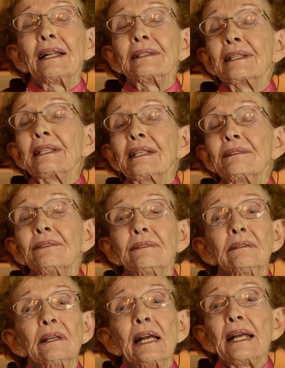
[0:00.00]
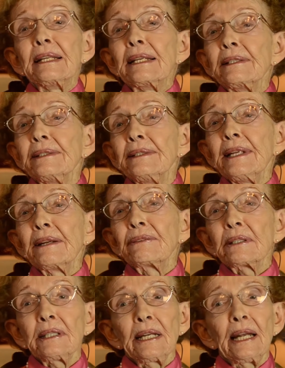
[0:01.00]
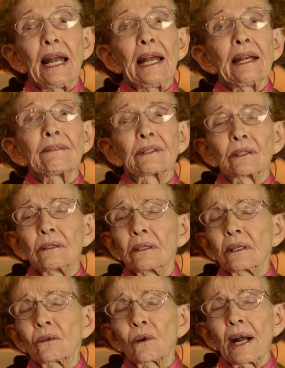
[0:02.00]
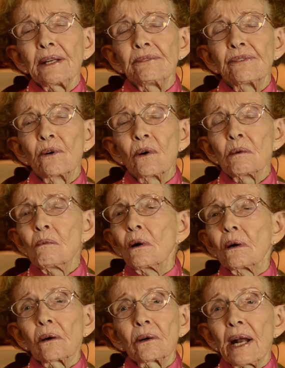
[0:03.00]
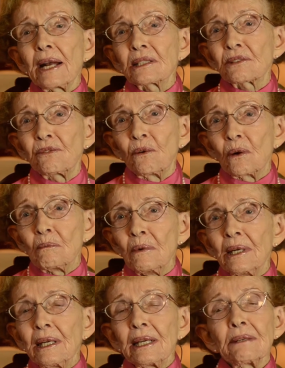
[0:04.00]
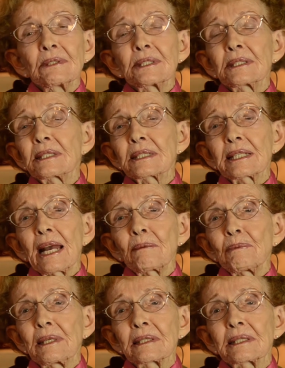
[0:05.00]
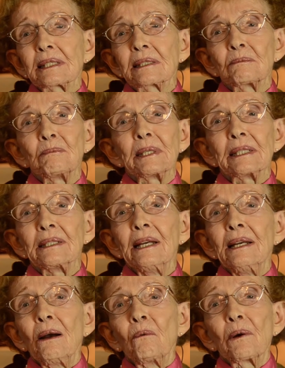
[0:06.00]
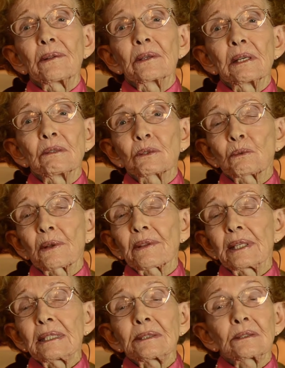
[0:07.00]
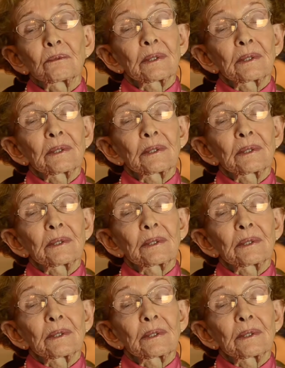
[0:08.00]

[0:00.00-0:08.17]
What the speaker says: leave. And he never, ever cried for him or asked for him. He was just as happy as he could be, whether he was with us or